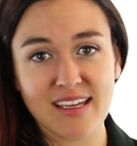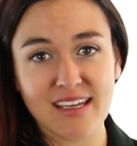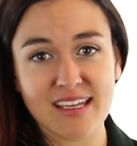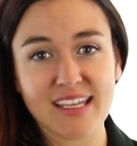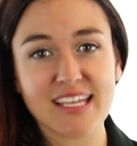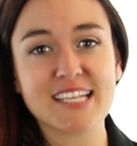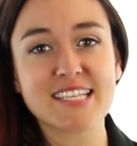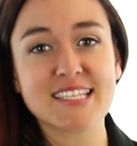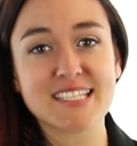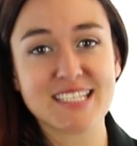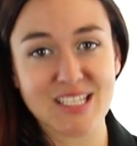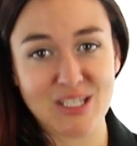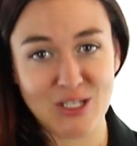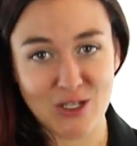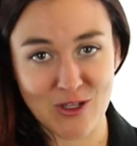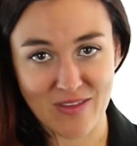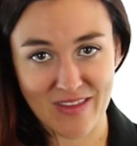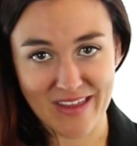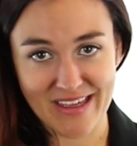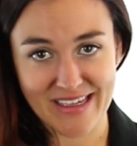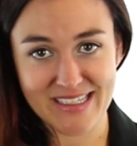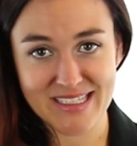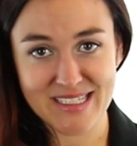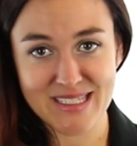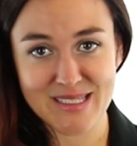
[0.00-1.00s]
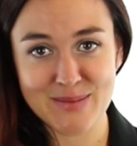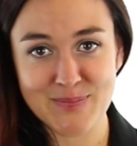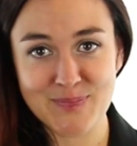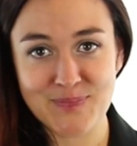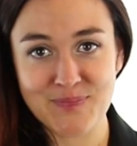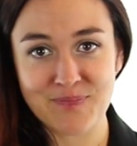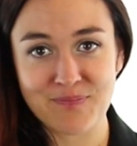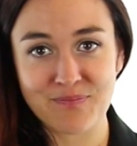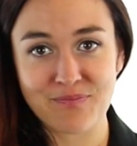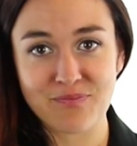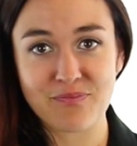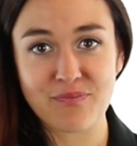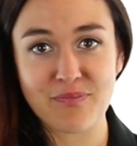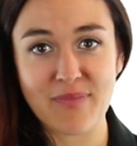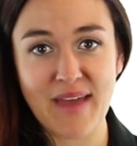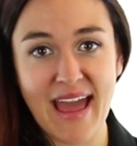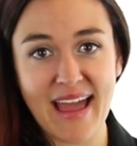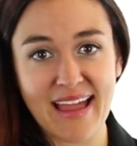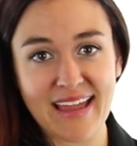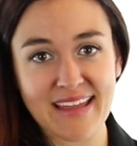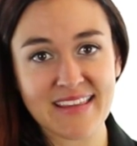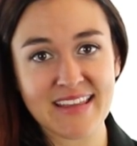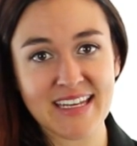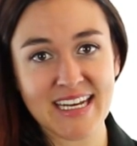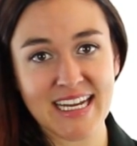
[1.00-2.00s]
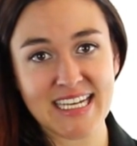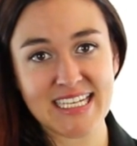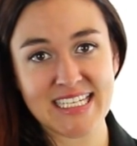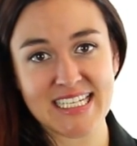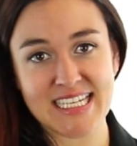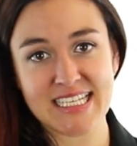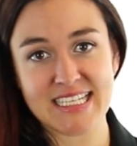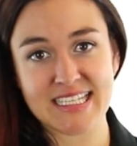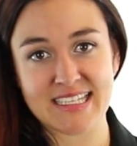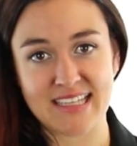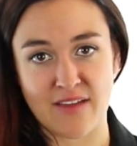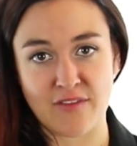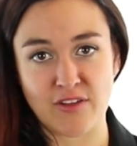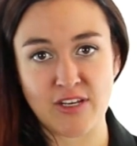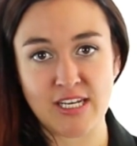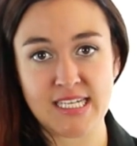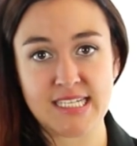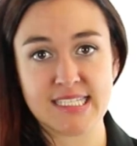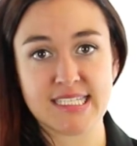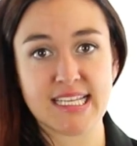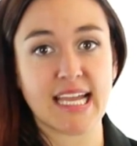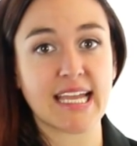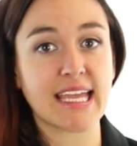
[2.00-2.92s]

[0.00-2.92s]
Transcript: Consider this. Back in the 1970s,